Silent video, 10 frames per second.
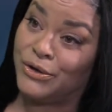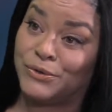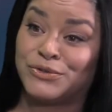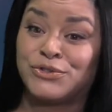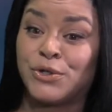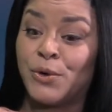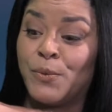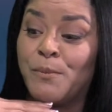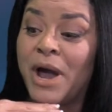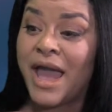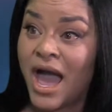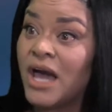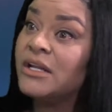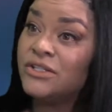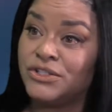So my
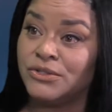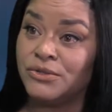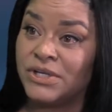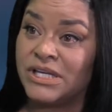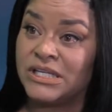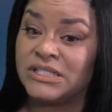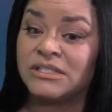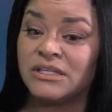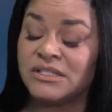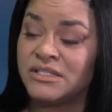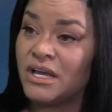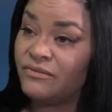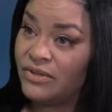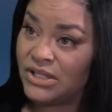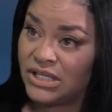attitude is it's
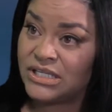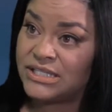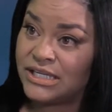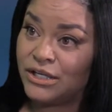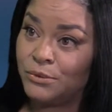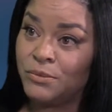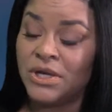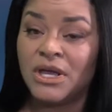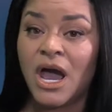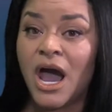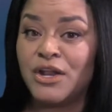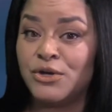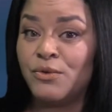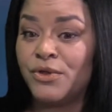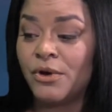definitely a team. I
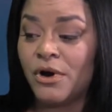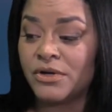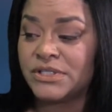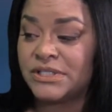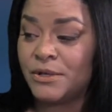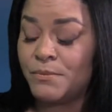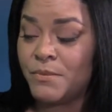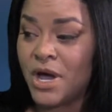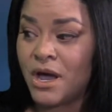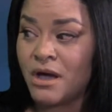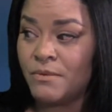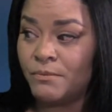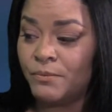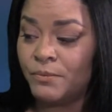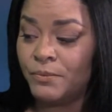know there are
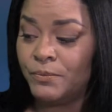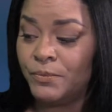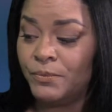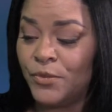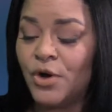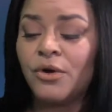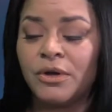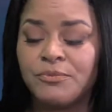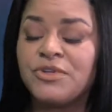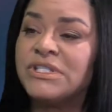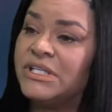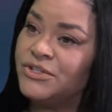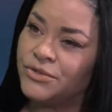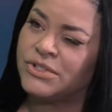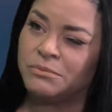some current
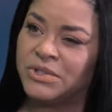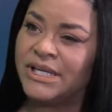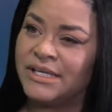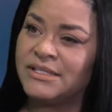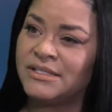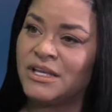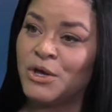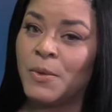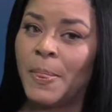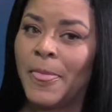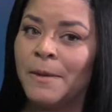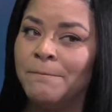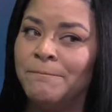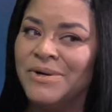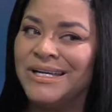procedures in place,
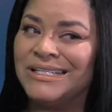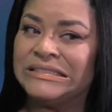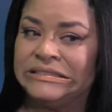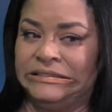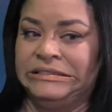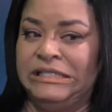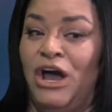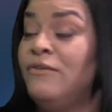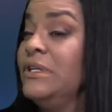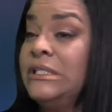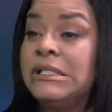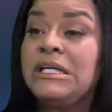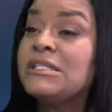but obviously that's